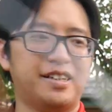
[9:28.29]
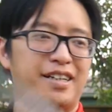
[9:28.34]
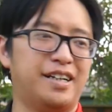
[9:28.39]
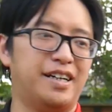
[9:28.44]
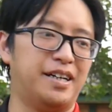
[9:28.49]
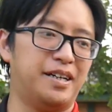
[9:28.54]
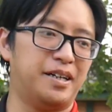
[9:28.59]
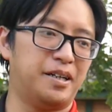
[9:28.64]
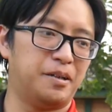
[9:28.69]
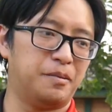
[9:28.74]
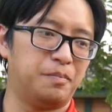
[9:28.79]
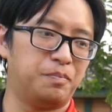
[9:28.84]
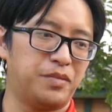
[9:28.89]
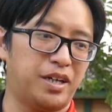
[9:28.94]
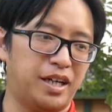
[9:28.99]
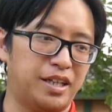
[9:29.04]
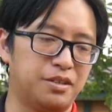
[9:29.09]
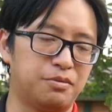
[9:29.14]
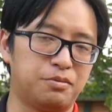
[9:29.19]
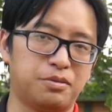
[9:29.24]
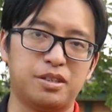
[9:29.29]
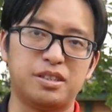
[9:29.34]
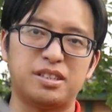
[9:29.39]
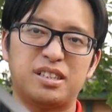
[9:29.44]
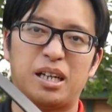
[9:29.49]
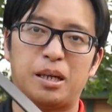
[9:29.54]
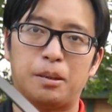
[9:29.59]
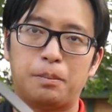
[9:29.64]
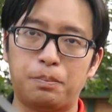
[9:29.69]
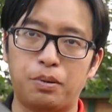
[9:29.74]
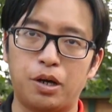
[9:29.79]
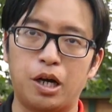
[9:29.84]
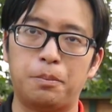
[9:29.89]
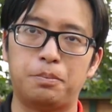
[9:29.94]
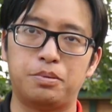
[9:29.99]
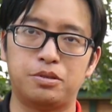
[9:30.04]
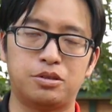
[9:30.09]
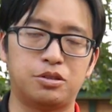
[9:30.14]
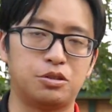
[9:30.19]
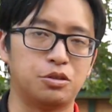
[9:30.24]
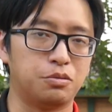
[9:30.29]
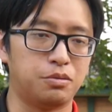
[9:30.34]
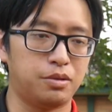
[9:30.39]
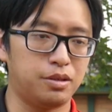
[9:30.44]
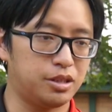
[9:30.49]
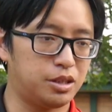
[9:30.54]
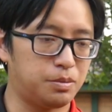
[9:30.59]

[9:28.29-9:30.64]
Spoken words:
And there is a purpose to it,